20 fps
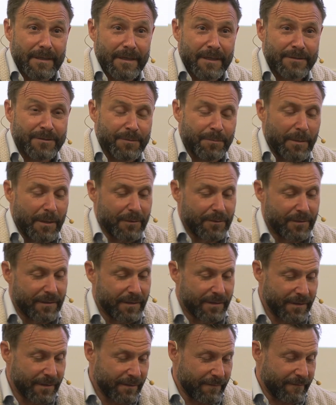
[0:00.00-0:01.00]
it's about
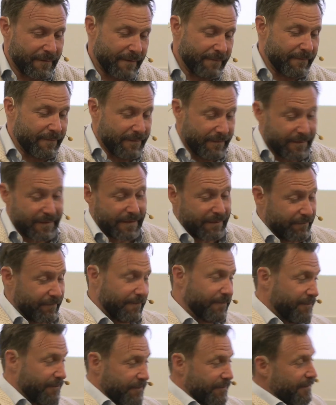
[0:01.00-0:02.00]
it,
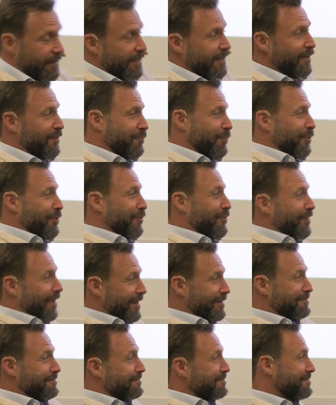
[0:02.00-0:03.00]
it is what you
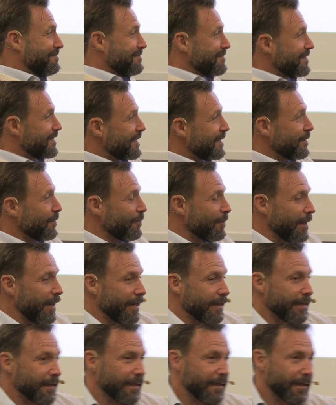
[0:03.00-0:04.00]
say in a
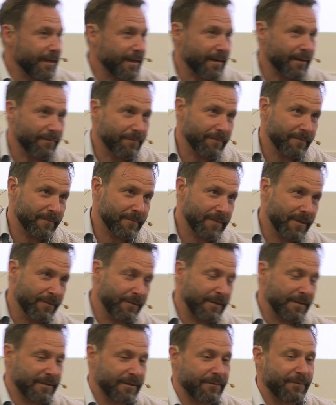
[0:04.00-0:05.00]
way, um,
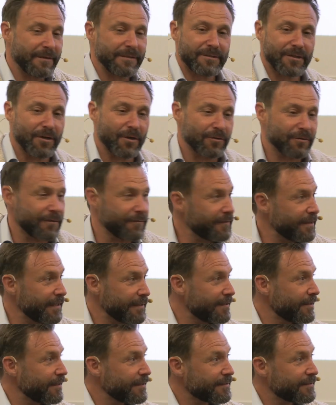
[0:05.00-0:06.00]
there, there is a lot of
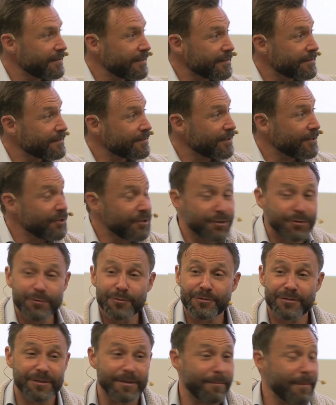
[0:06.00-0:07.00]
data. It's, it's a
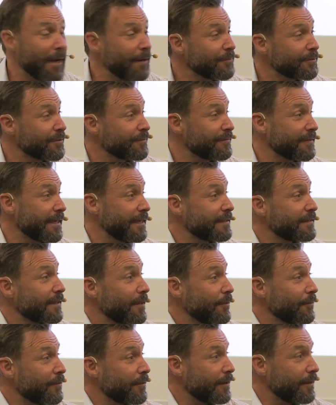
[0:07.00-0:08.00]
huge amount of data
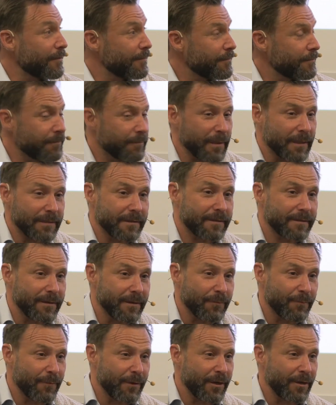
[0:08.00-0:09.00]
out there, but
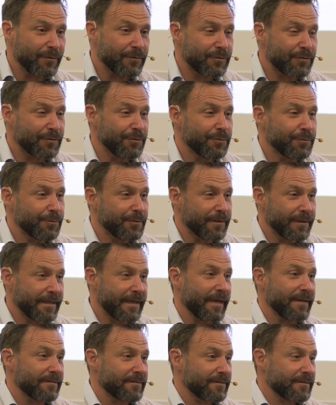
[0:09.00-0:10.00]
uh, we are too
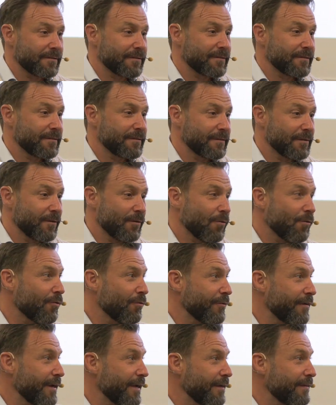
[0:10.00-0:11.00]

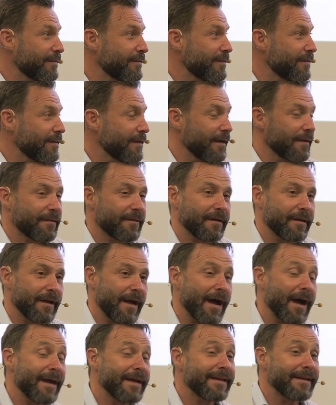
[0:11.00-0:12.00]
guess-oriented, and I think,
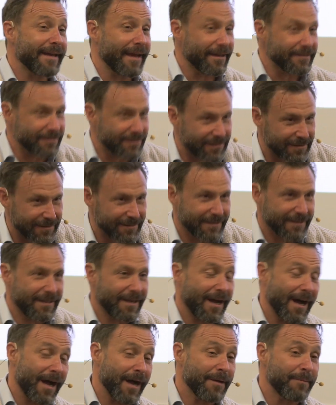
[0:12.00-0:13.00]
I guess,
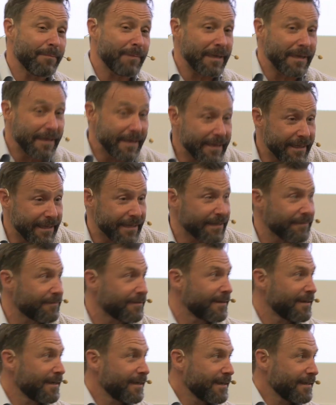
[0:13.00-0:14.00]
I believe
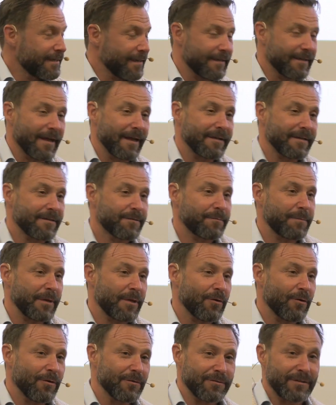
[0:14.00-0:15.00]
that that is
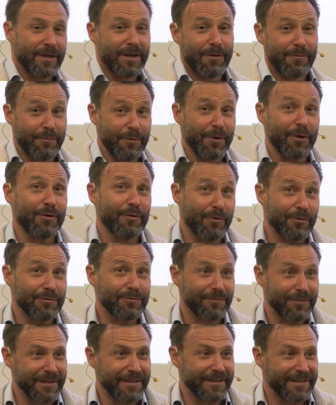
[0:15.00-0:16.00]
because we are
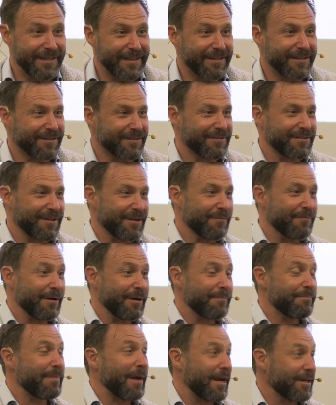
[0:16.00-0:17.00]
also in an industry
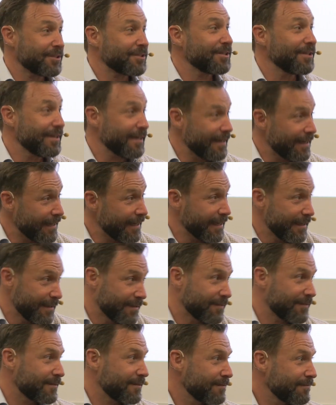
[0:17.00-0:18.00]
where passion
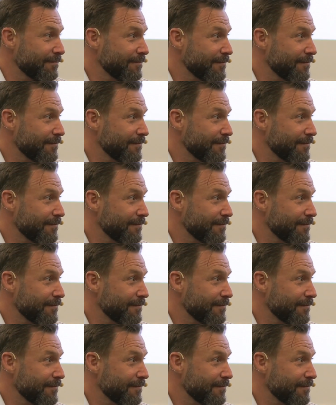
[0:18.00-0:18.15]
leads.